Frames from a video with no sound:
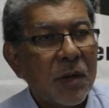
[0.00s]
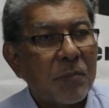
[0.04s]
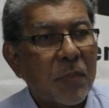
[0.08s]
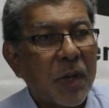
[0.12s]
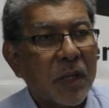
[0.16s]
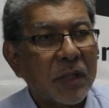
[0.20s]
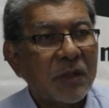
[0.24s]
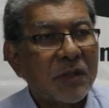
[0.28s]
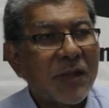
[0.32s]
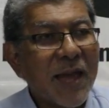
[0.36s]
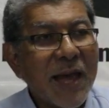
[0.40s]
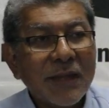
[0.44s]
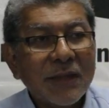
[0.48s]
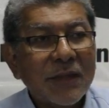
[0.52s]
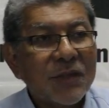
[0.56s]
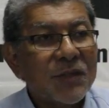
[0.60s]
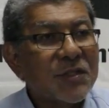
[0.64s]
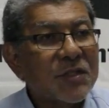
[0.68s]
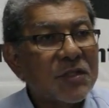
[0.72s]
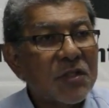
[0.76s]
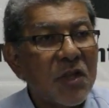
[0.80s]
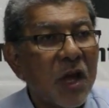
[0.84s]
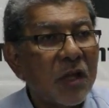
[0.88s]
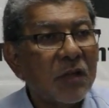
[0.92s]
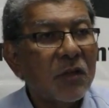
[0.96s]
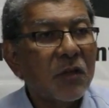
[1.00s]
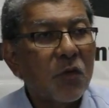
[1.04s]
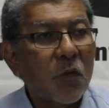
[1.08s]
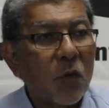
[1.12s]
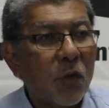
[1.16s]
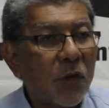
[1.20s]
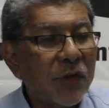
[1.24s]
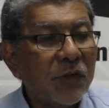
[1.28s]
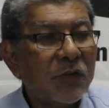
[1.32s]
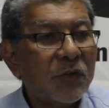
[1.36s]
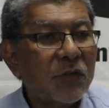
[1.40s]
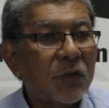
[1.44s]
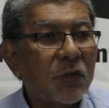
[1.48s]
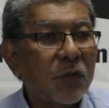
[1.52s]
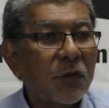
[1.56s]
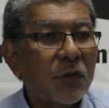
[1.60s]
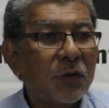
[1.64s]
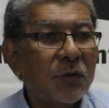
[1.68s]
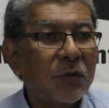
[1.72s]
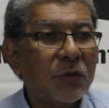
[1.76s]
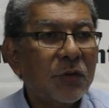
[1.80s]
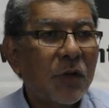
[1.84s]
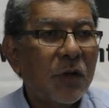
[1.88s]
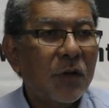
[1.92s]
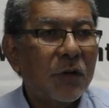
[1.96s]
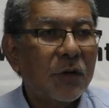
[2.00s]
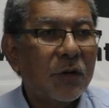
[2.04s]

But that is not going to